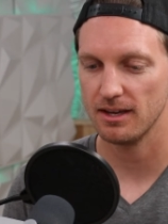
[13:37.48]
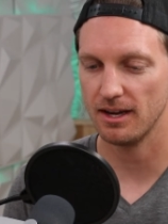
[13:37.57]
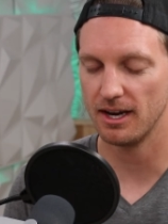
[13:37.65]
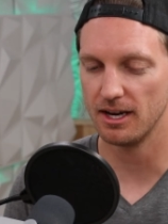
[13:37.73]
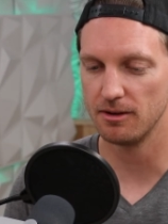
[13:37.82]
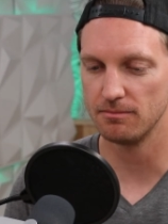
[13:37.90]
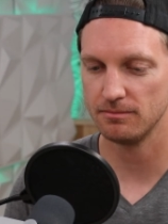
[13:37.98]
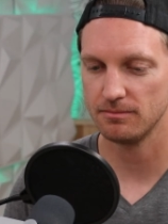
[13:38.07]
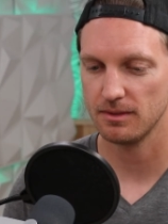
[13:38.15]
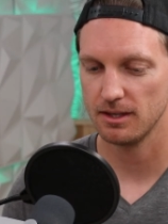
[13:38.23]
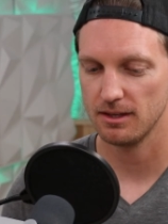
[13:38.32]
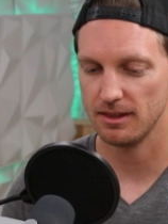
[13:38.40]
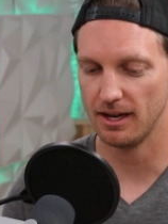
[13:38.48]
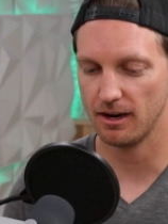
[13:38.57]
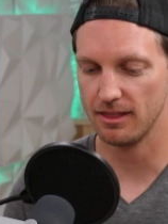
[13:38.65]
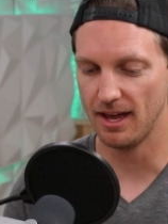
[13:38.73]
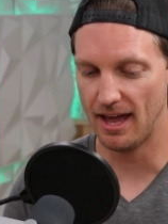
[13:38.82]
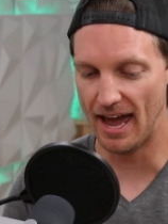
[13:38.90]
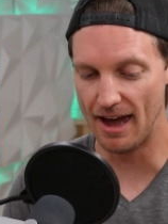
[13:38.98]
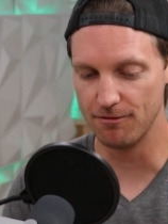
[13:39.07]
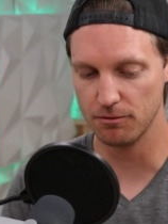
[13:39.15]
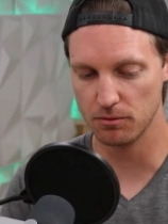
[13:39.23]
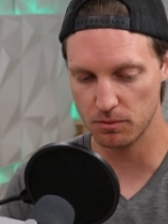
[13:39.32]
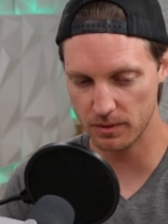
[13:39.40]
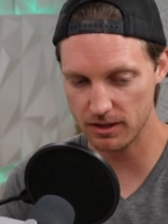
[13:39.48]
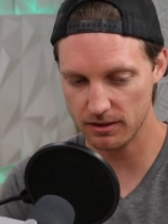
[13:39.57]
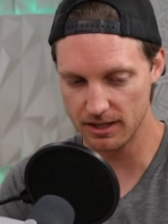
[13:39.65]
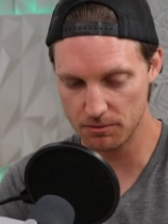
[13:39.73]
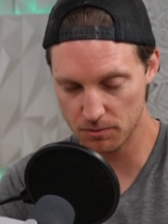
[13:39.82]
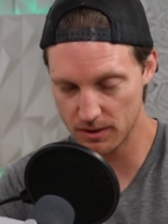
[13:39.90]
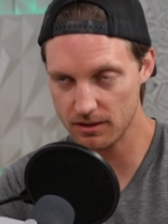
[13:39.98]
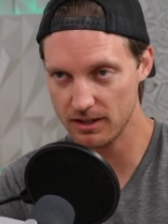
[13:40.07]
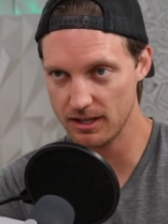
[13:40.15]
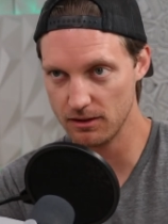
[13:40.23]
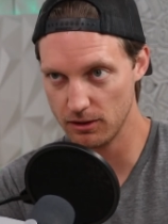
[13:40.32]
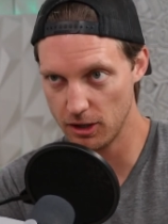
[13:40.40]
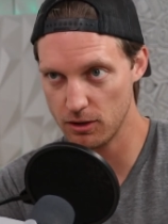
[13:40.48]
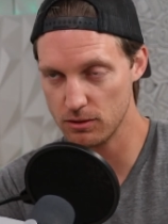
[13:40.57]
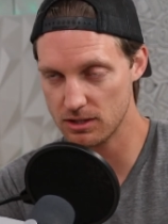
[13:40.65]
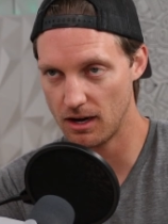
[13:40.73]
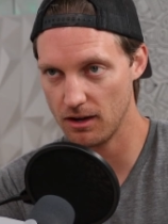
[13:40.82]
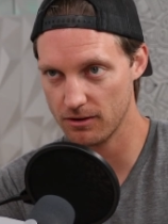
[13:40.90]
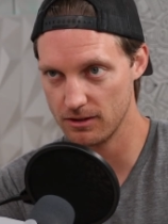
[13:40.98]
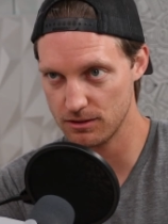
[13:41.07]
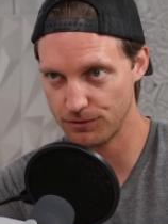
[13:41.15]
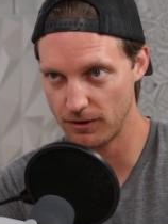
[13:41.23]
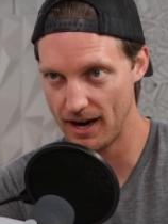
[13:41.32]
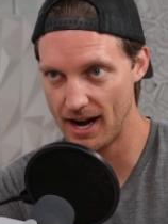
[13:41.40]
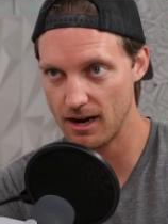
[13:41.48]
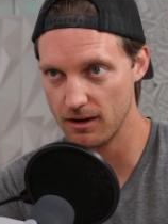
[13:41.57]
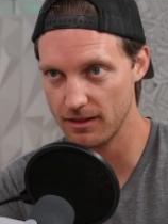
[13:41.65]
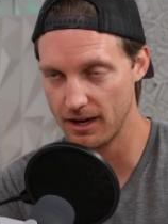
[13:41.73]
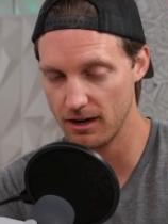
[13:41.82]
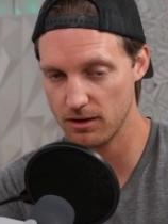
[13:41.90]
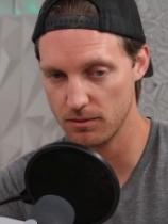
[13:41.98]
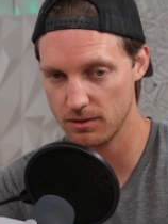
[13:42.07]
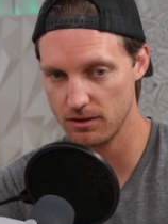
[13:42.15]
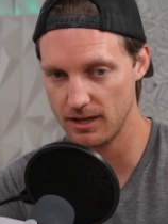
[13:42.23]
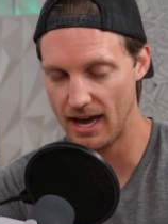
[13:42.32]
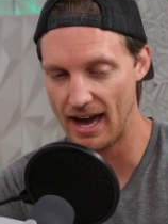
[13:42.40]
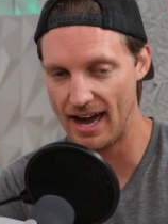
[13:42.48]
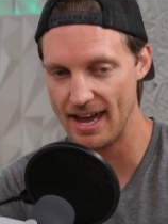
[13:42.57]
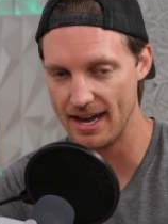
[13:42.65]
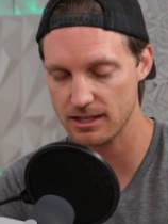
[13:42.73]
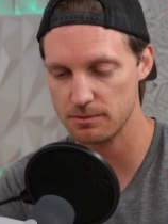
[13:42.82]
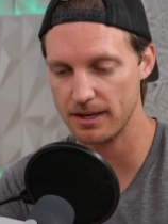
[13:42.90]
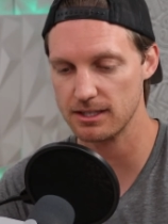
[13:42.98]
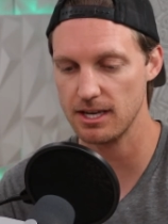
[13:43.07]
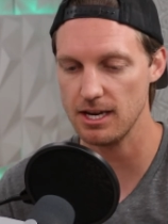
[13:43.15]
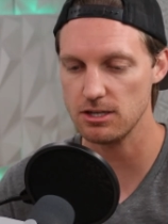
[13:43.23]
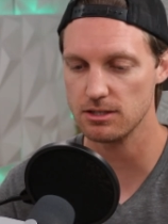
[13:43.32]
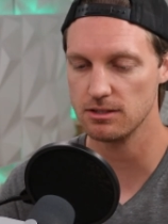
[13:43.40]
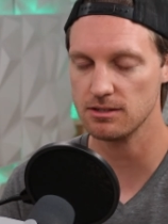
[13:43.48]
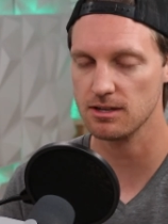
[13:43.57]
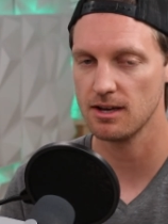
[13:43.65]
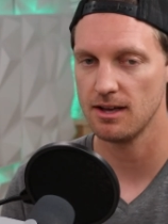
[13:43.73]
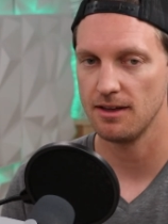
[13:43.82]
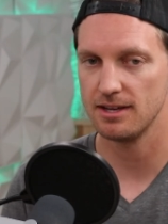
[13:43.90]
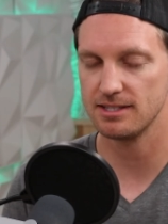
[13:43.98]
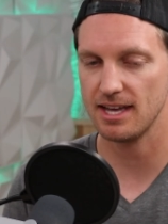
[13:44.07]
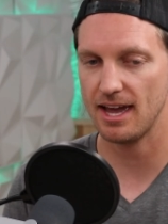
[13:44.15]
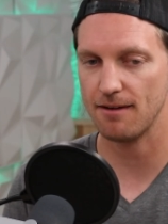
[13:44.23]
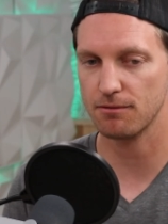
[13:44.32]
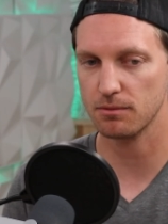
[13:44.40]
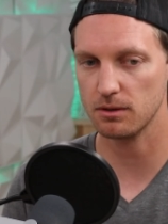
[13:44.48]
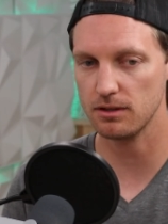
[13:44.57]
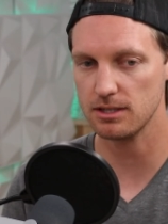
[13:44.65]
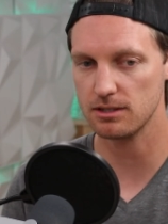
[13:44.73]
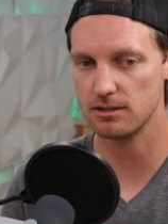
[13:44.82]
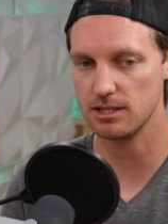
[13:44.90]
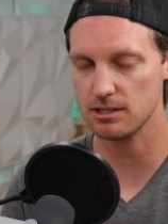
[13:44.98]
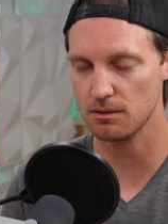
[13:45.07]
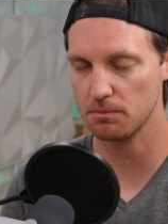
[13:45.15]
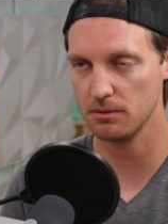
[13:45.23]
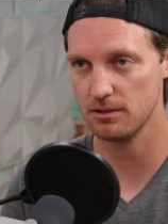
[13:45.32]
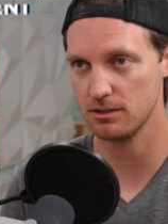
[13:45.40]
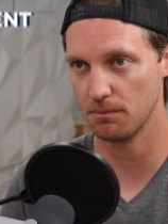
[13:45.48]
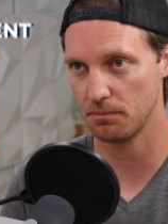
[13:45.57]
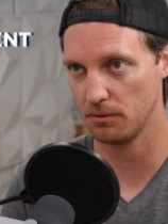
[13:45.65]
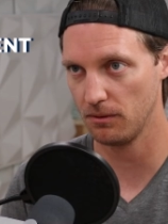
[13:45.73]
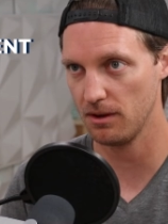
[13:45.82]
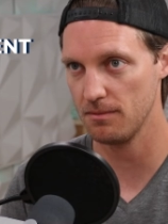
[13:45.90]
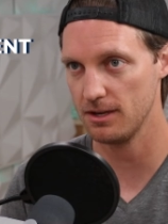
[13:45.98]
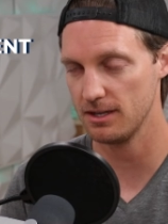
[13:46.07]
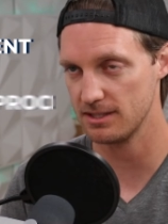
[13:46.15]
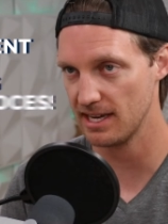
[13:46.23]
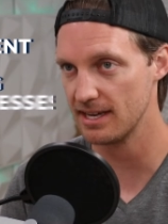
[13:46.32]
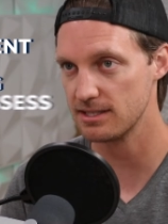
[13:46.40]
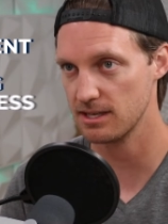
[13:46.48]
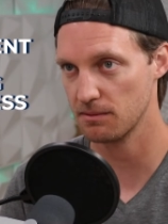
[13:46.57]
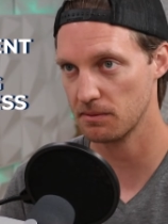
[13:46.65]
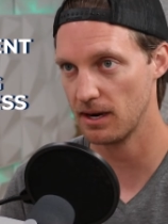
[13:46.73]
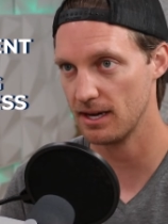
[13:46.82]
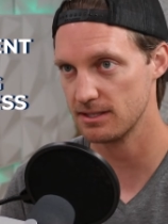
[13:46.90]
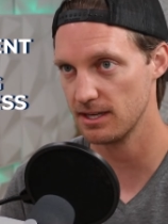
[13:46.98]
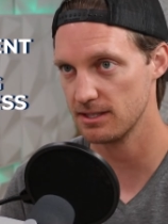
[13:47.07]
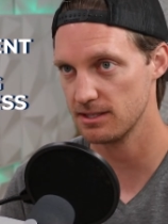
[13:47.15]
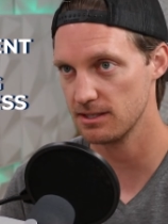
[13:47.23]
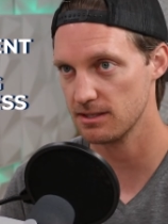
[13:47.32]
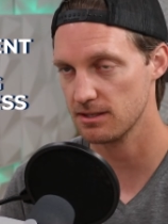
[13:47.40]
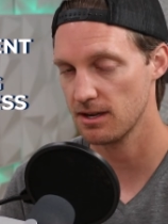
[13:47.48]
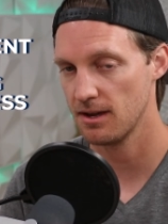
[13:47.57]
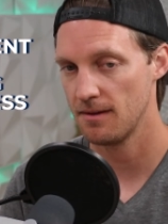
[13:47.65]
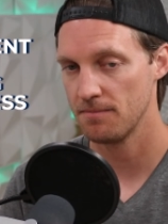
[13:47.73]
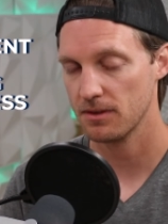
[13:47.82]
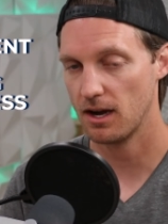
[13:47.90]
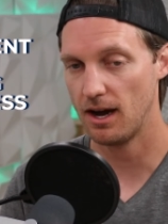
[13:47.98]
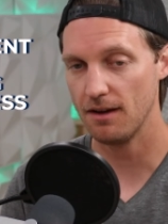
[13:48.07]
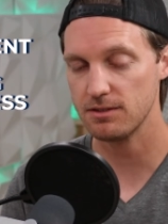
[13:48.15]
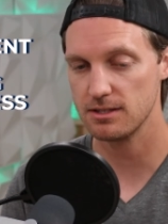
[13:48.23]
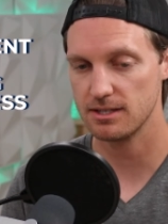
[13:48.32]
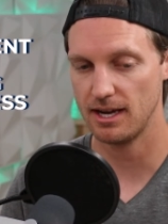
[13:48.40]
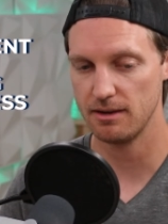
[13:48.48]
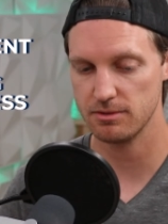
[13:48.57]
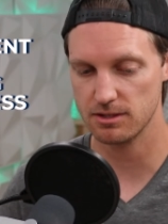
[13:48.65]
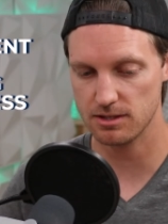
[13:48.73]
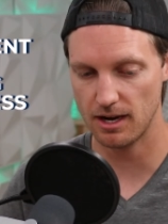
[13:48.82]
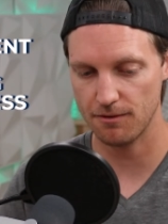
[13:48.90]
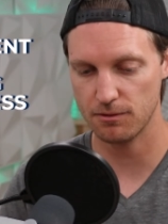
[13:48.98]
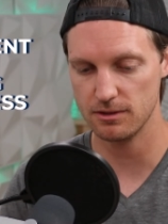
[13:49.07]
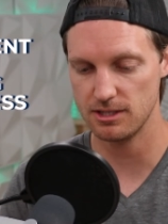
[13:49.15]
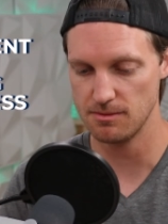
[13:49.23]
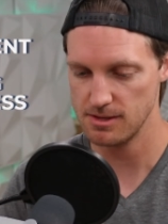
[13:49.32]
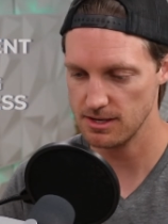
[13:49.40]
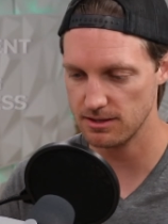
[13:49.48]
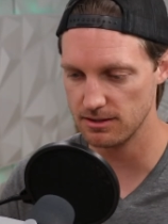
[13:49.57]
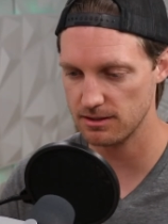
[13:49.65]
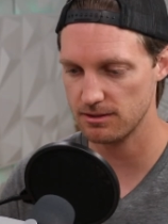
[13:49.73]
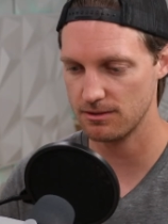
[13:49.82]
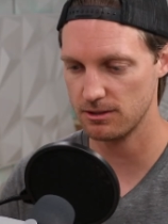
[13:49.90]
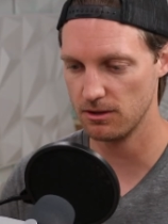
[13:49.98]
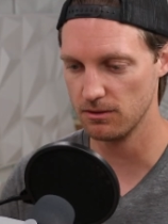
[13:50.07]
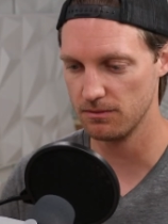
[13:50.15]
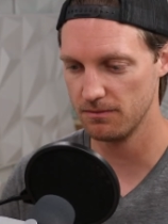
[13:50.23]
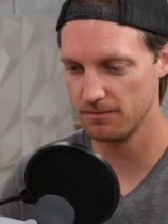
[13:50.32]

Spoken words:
that have really, really low tolerance for error there, or really high expectations, is they have really disciplined deployment and testing processes. Oftentimes a software team, and this is so